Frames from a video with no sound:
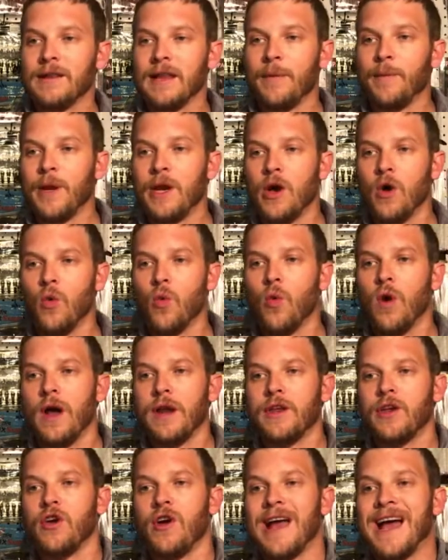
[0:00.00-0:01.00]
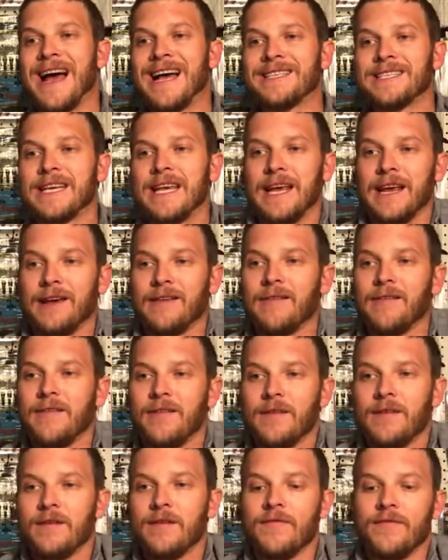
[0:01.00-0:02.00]
Let me know what you're asking
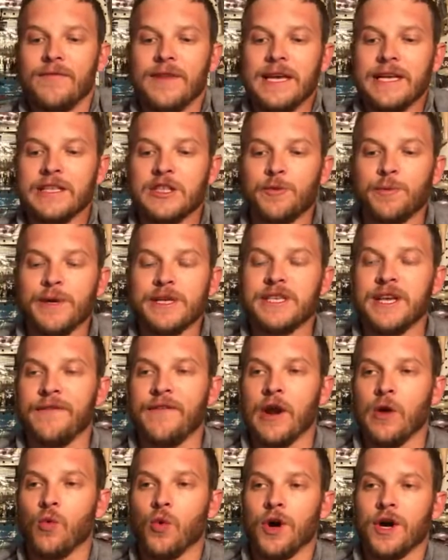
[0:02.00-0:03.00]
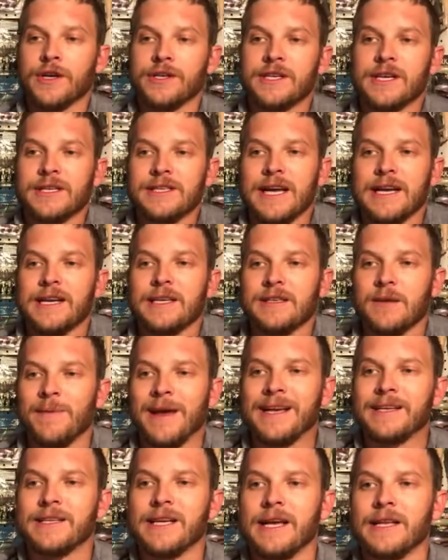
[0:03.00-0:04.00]
in specific words, because that doesn't
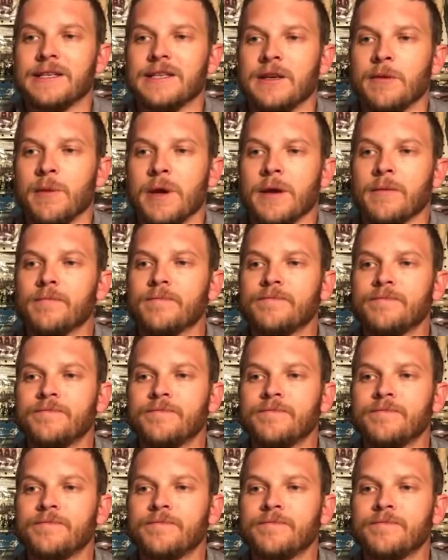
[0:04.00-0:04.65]
make sense to me.